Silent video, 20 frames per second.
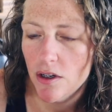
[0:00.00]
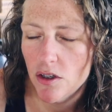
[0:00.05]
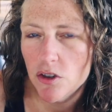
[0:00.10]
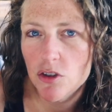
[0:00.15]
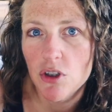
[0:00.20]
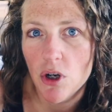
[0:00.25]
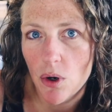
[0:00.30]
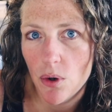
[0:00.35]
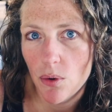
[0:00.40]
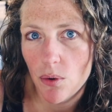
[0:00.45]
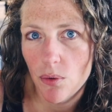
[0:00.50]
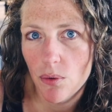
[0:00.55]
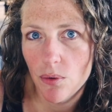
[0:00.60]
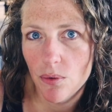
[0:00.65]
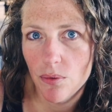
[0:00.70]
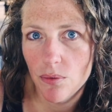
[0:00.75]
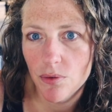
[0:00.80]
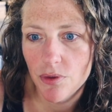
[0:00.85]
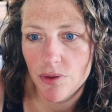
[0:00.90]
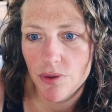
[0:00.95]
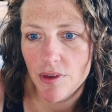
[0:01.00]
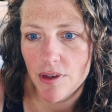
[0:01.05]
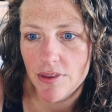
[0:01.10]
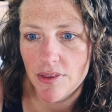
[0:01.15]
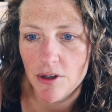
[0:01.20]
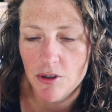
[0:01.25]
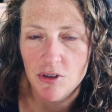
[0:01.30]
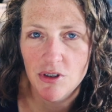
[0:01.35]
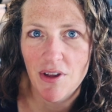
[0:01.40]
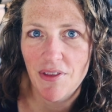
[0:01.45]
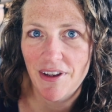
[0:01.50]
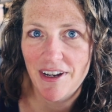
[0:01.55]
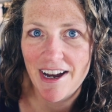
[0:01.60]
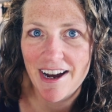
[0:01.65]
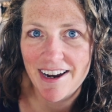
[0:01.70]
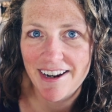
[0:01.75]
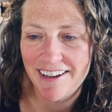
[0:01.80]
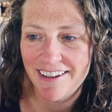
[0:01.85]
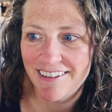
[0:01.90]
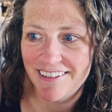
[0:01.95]
So there's nothing
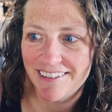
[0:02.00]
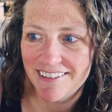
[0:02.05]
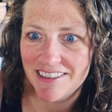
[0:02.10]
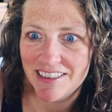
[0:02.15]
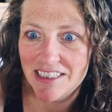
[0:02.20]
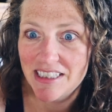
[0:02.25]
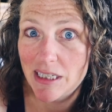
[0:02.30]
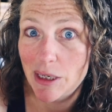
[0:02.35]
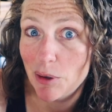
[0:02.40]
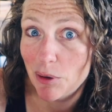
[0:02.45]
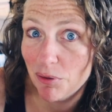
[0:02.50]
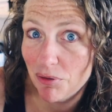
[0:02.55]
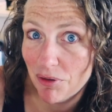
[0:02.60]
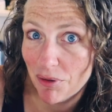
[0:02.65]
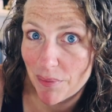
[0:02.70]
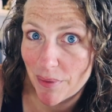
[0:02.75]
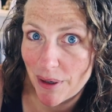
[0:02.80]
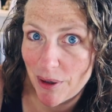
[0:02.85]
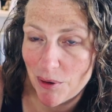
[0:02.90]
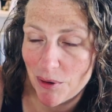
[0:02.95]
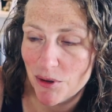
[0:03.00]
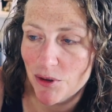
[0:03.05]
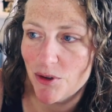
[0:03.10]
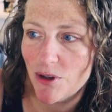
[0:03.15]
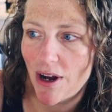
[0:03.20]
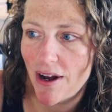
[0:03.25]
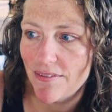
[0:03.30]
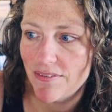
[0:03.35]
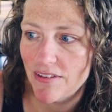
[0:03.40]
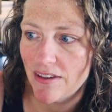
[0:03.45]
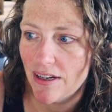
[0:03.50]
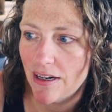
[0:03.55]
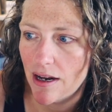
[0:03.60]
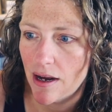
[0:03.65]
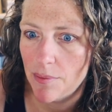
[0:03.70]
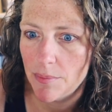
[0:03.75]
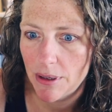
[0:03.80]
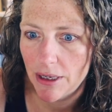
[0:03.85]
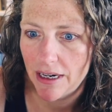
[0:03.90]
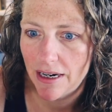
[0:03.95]
I can steal from my old drafts, and
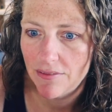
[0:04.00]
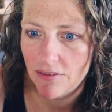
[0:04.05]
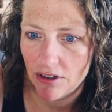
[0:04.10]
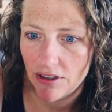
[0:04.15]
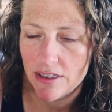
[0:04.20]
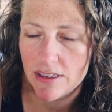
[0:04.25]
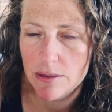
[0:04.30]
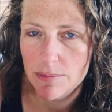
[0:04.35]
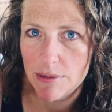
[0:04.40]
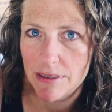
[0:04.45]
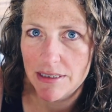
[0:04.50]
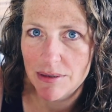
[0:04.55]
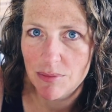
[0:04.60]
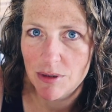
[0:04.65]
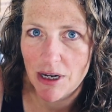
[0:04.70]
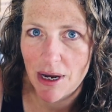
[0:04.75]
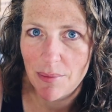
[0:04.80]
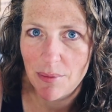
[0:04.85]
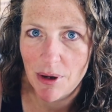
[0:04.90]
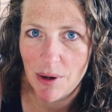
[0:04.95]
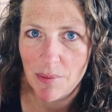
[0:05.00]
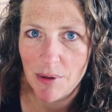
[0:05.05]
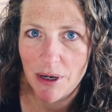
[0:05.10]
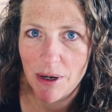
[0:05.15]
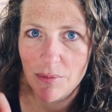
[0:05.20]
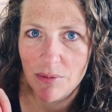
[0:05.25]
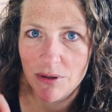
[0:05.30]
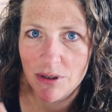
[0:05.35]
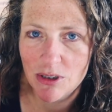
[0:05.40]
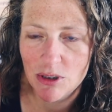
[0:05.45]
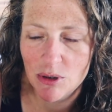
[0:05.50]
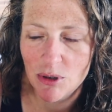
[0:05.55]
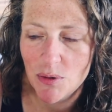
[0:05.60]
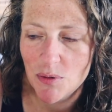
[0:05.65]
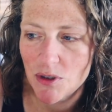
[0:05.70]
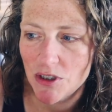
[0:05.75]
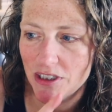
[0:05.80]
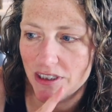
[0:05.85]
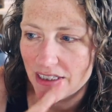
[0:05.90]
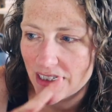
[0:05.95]
I'm gonna have to like spend some time coming up with
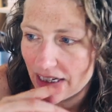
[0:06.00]
descriptions.